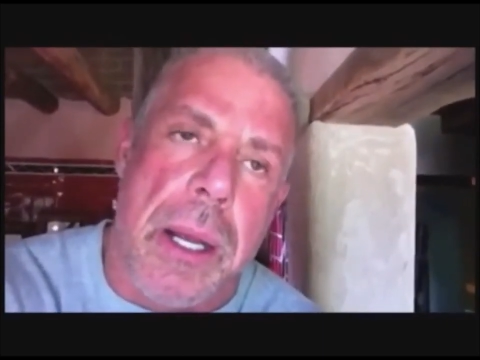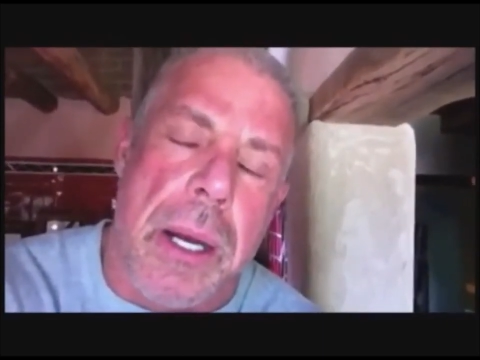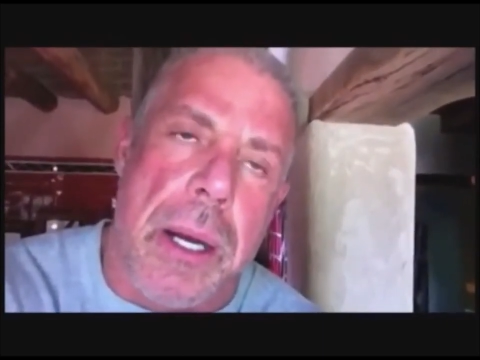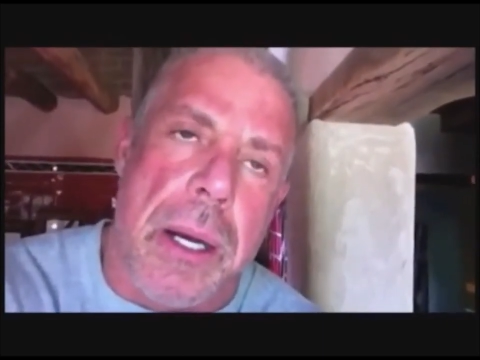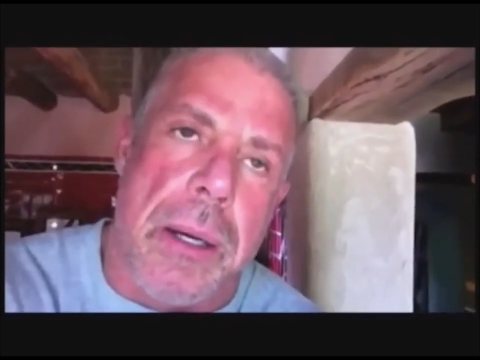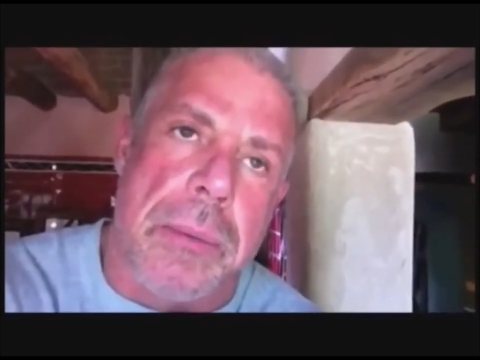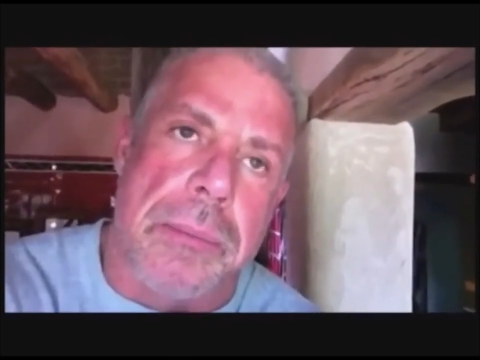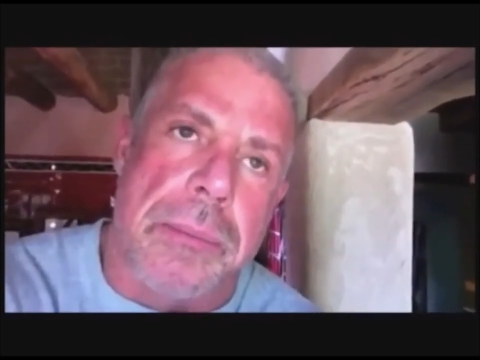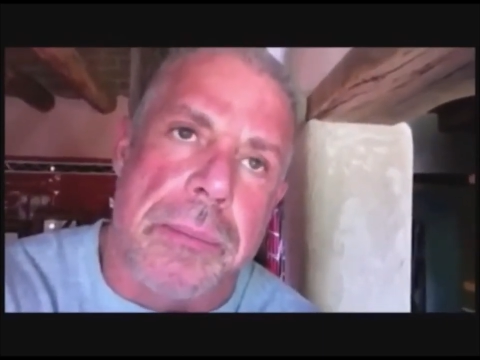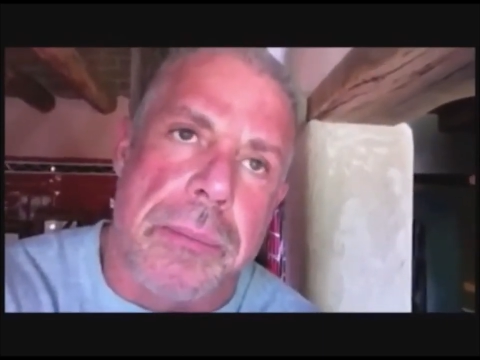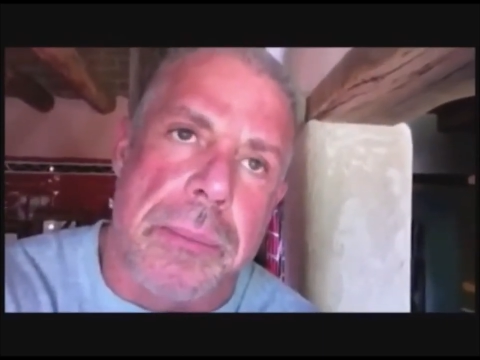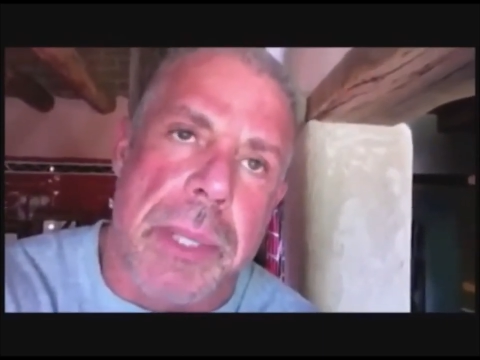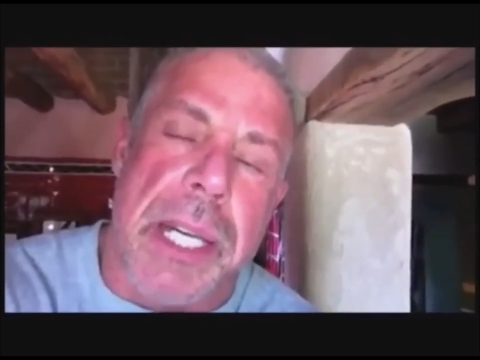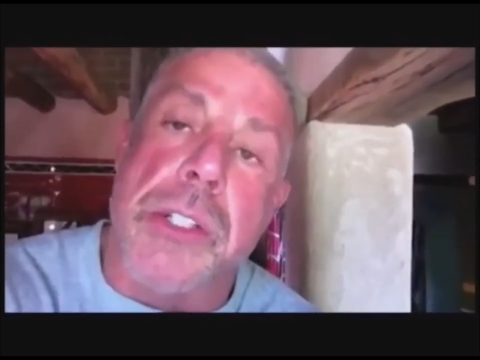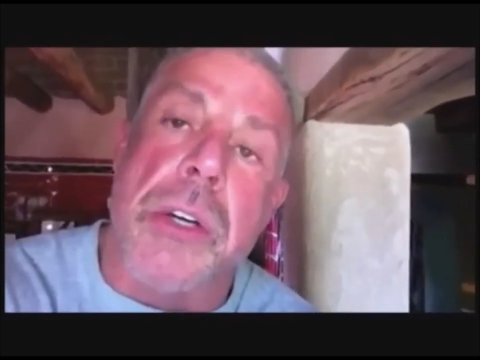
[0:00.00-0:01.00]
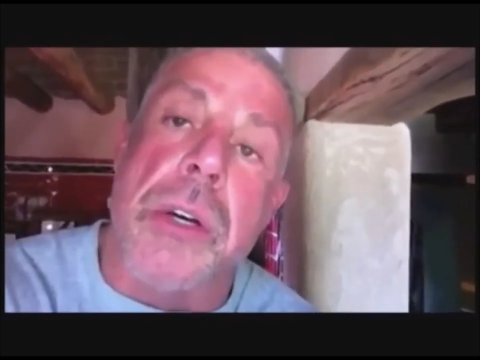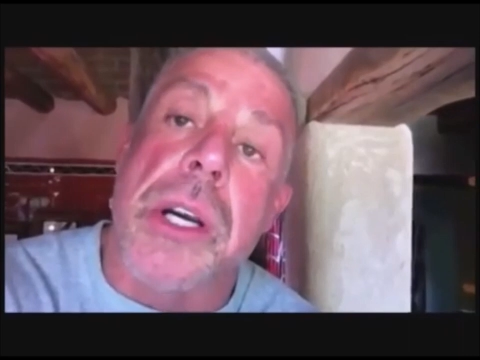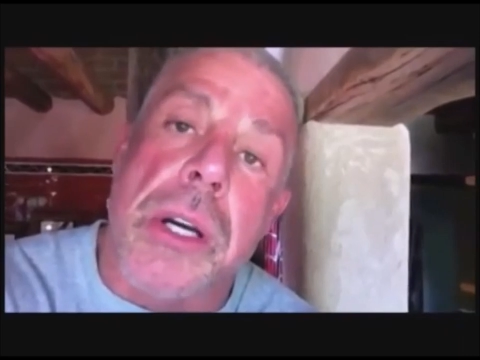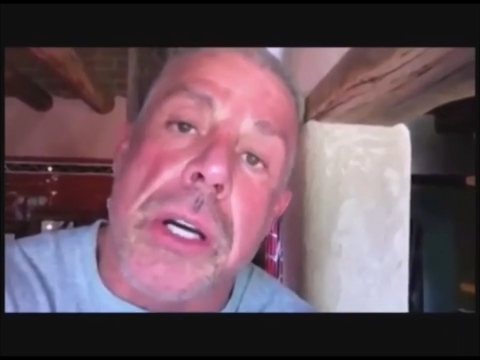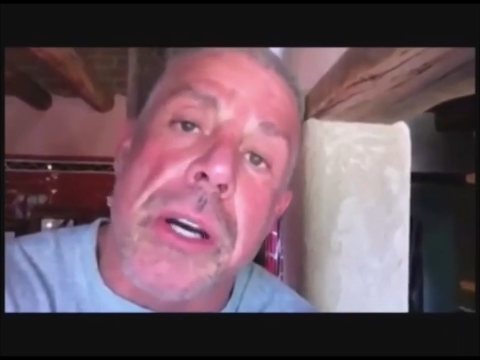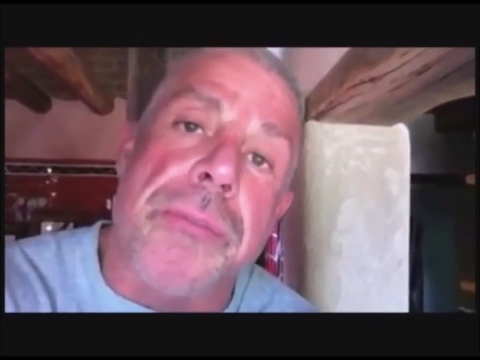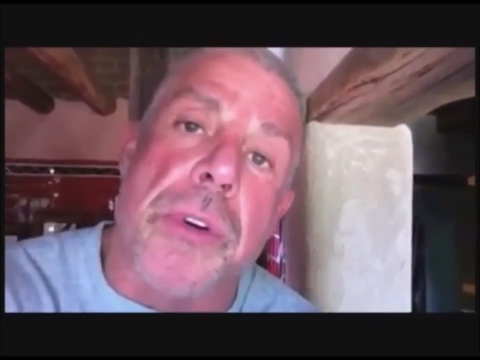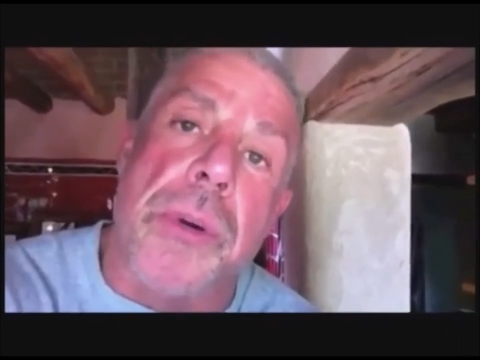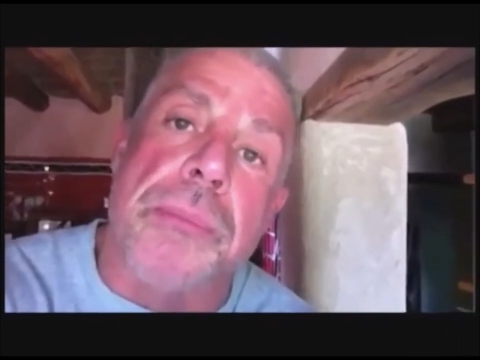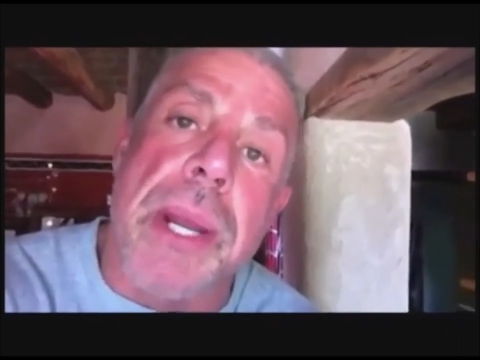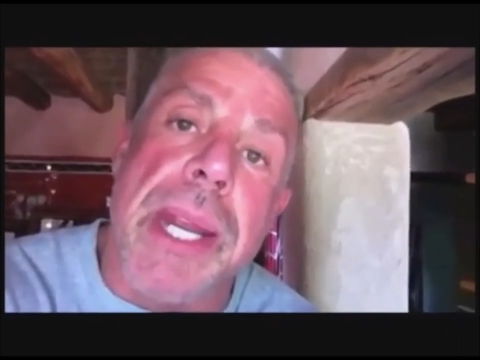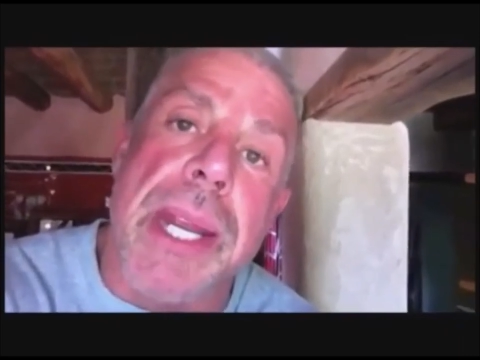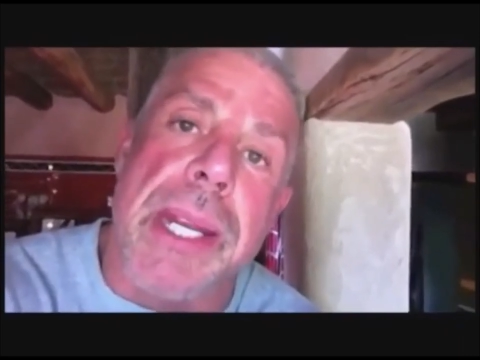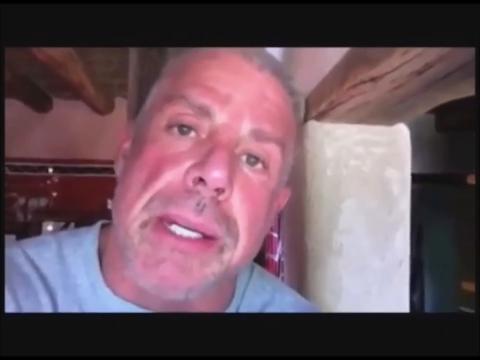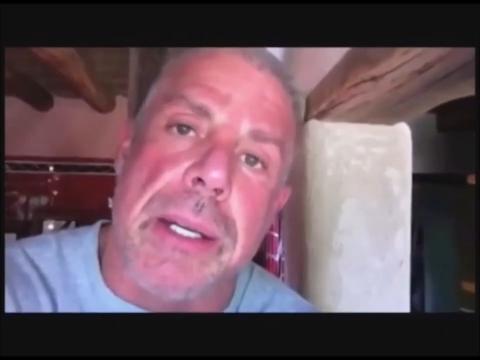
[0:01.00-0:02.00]
because you're hearing it from
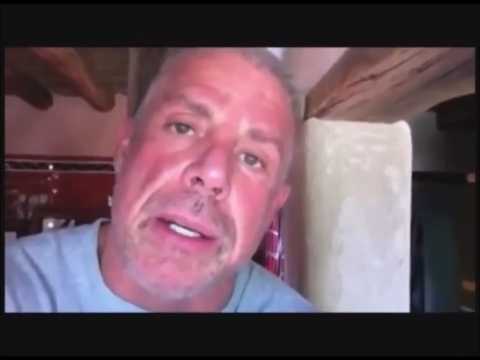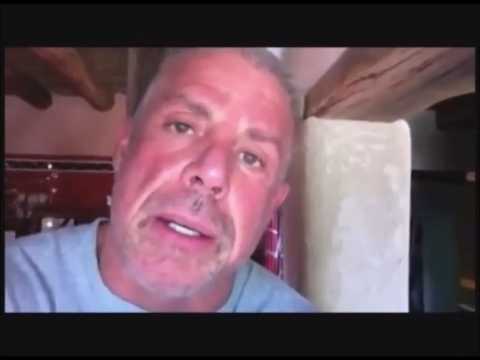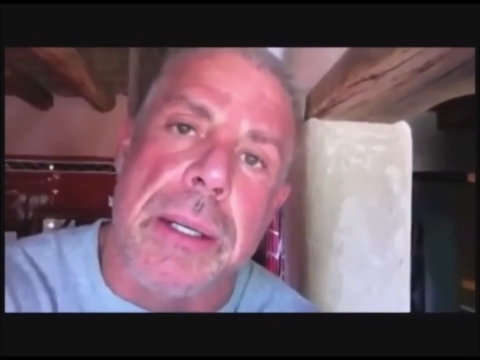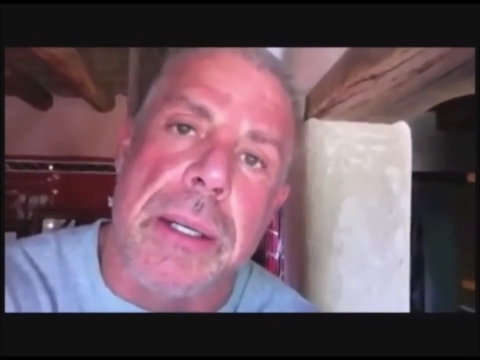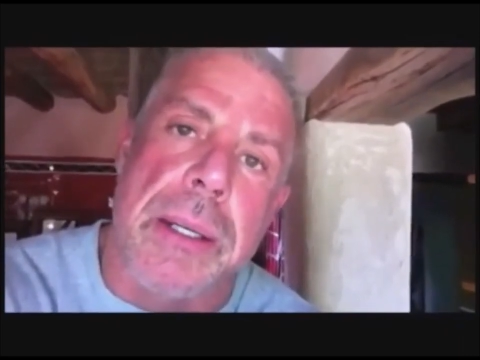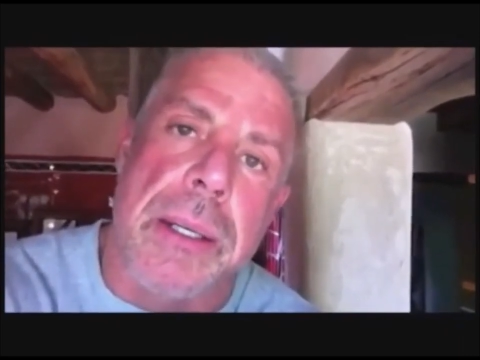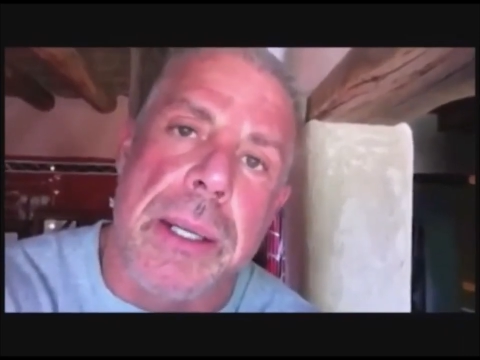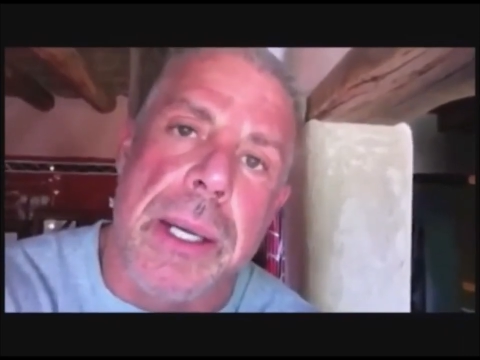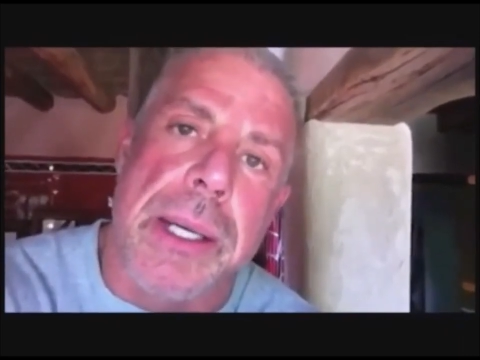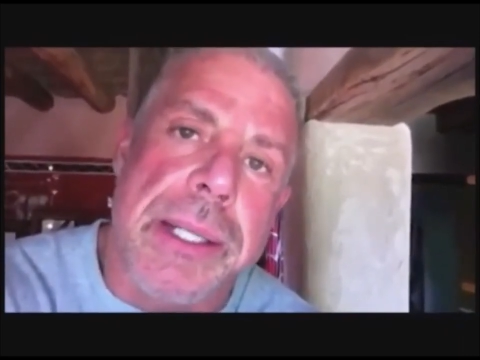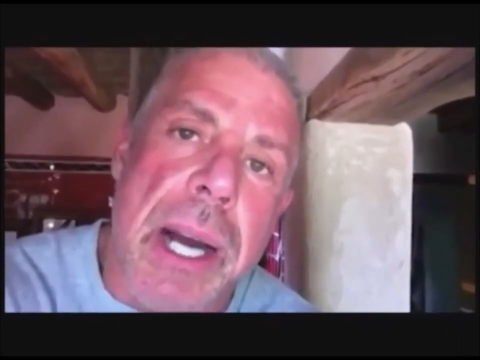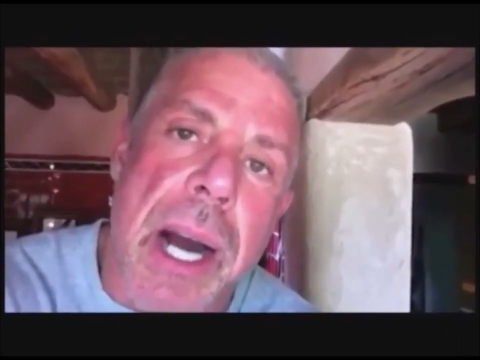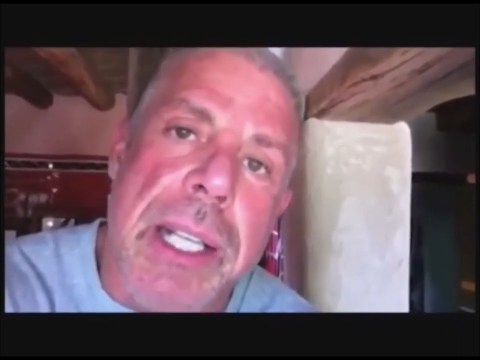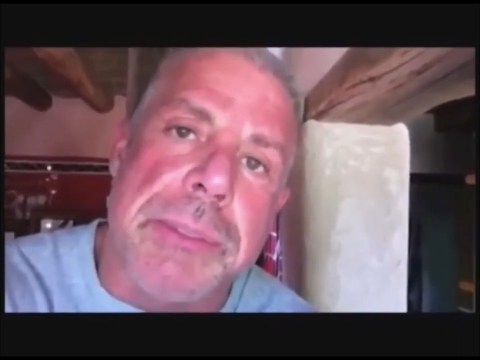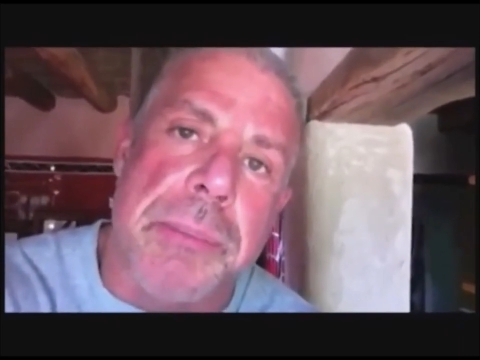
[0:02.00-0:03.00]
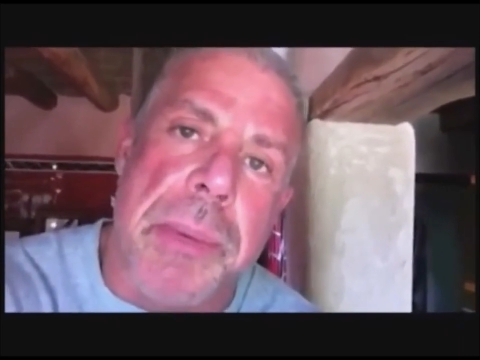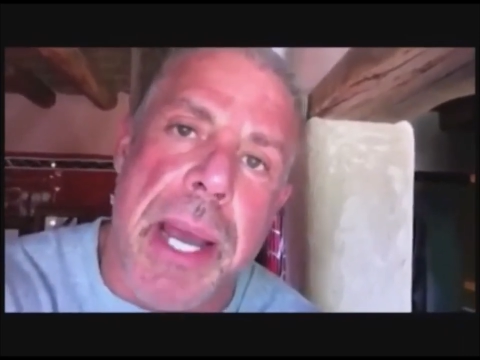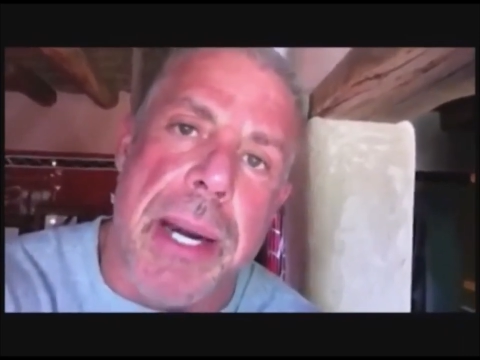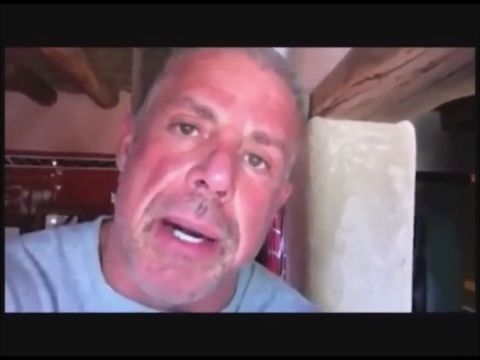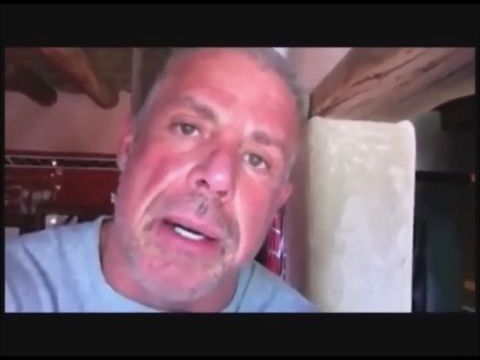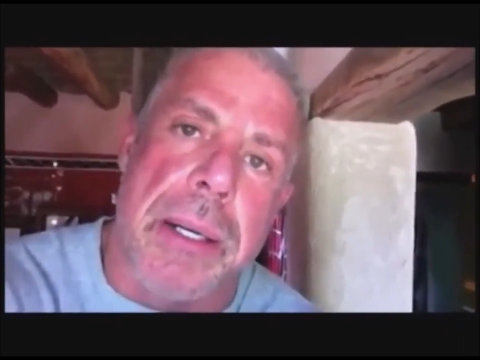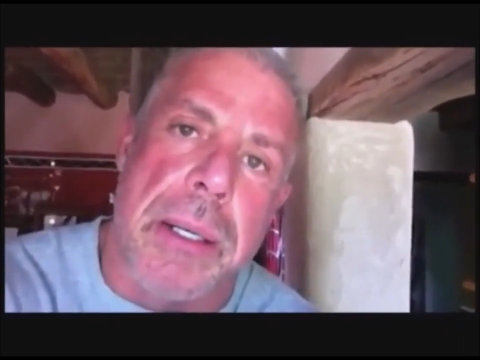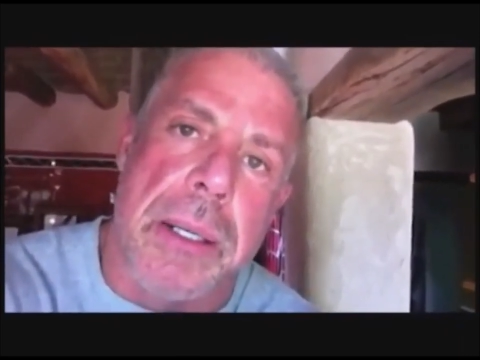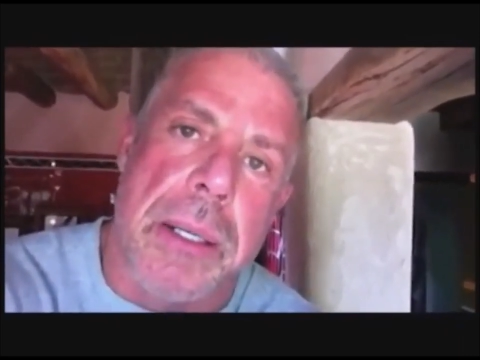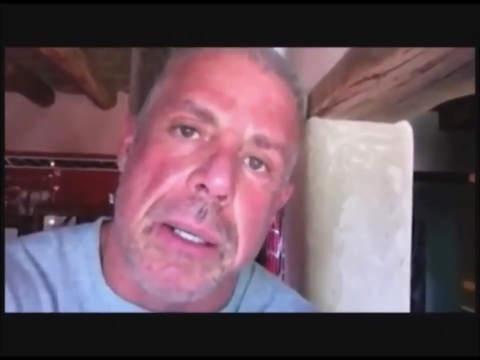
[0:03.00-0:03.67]
me, it does matter.